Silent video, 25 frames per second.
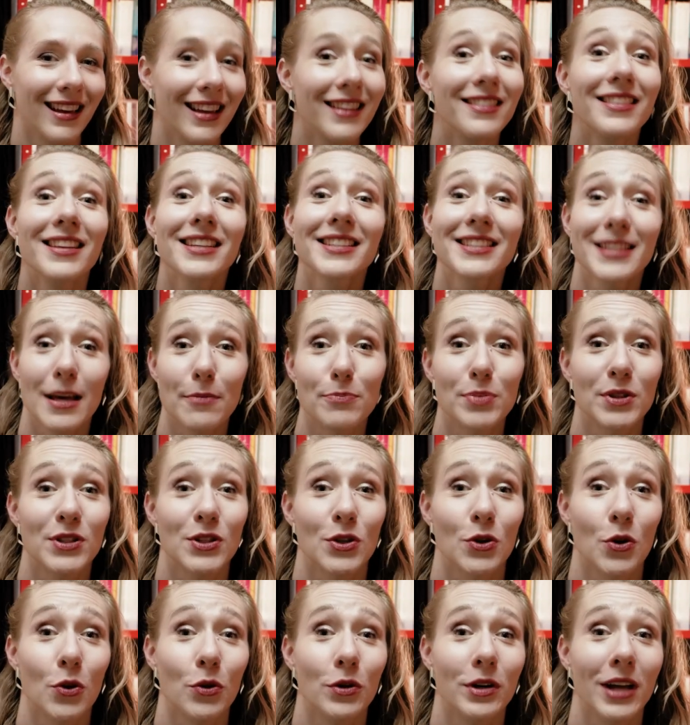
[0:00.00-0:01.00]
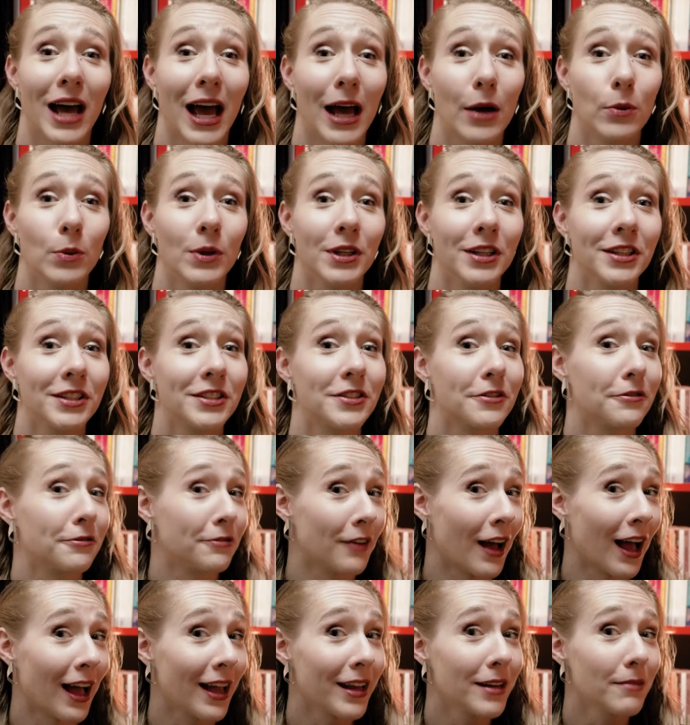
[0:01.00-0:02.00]
In this episode, I will
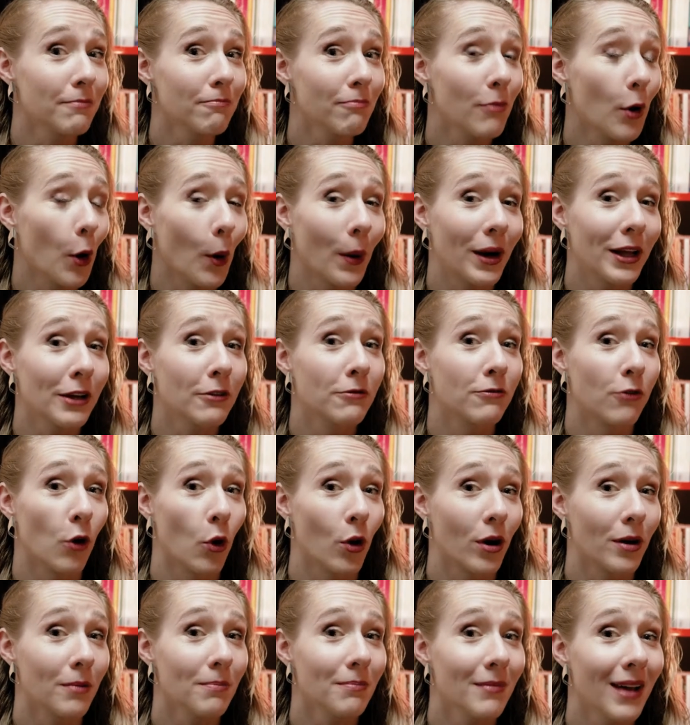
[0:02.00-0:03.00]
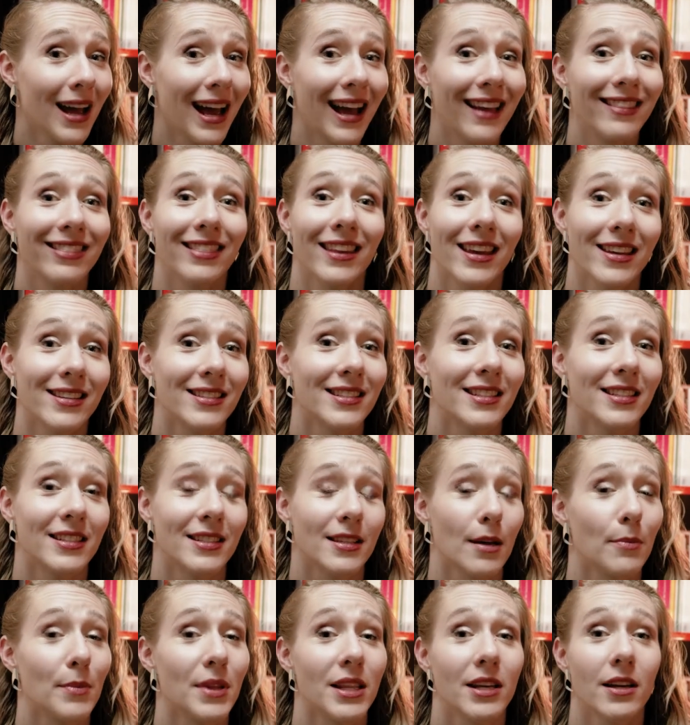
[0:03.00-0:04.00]
define poetic form and list
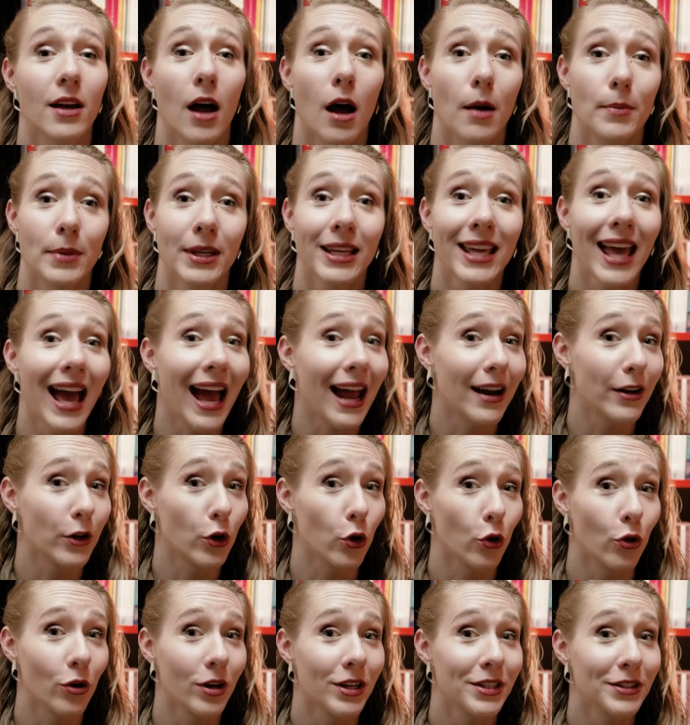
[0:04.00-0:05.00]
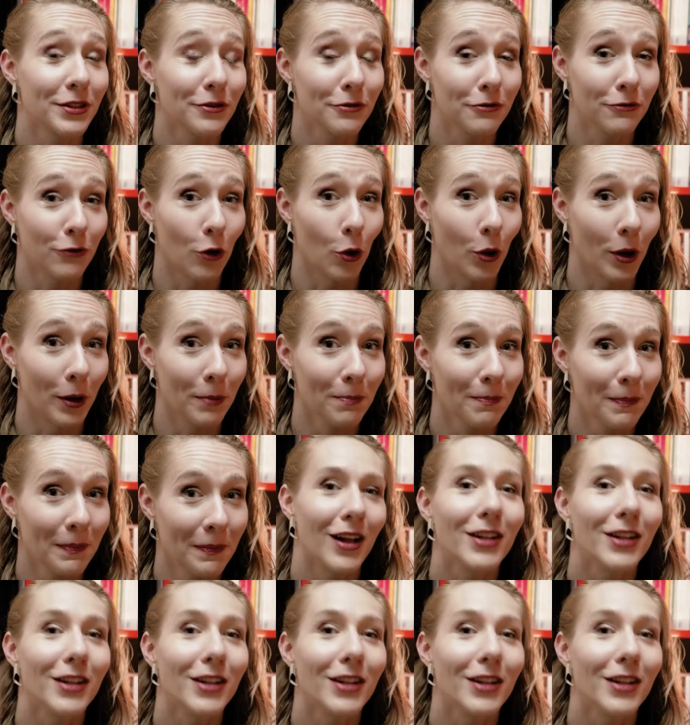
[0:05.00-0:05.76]
some of the common categories of form.